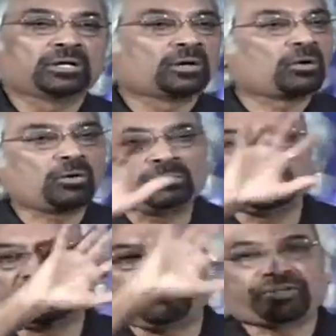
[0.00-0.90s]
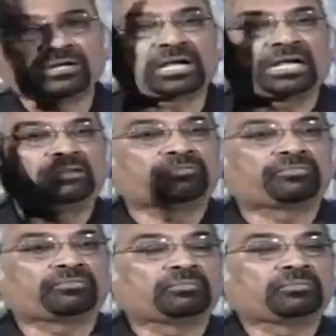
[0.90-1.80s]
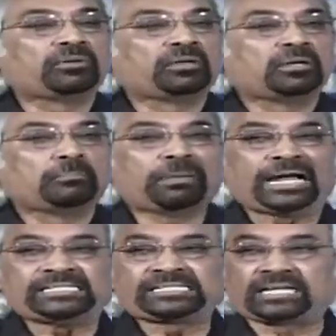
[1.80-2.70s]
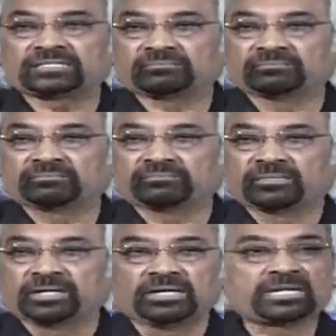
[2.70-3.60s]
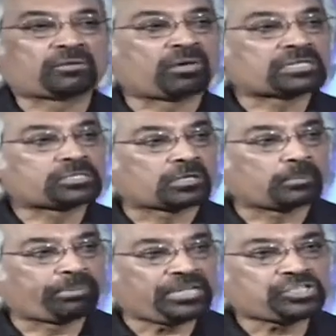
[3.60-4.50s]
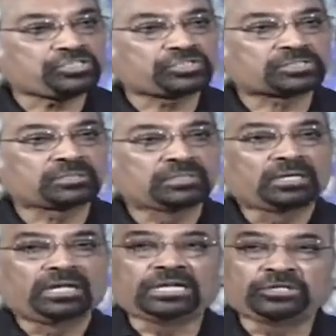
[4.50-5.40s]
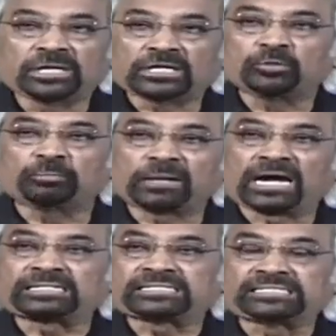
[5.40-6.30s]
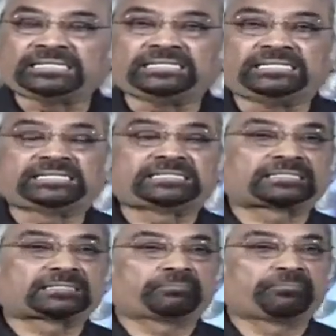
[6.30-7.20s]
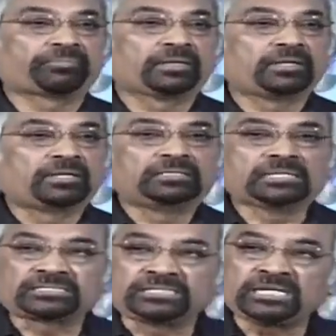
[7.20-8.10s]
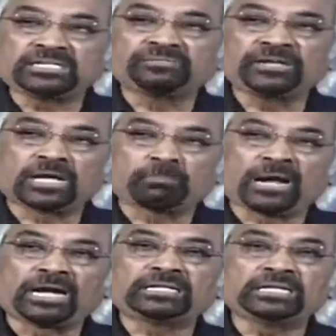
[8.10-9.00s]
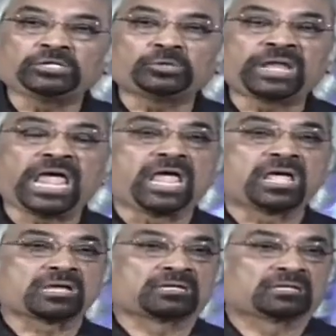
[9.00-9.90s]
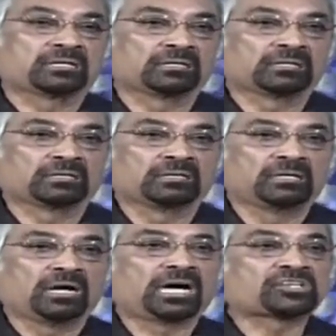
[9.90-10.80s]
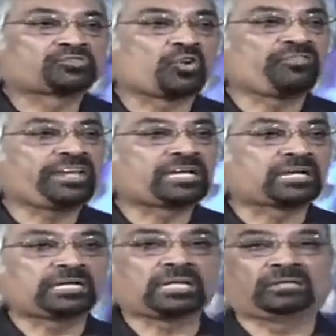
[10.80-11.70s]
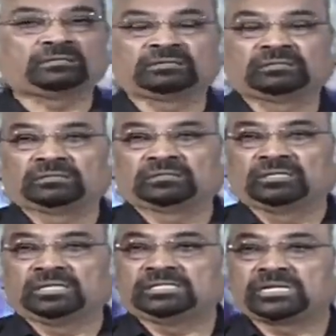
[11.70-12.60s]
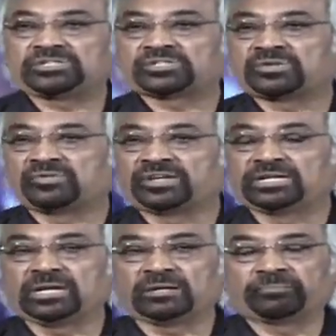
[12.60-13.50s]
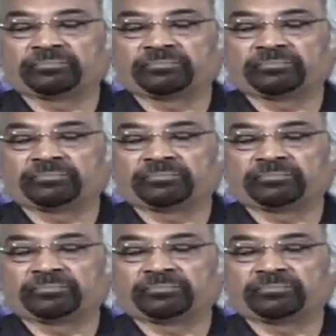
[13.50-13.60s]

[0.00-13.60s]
whole different kind of mindset. It requires a lot of patience, and you got to plant seeds. The seeds we are planting today are so very critical in the history of India.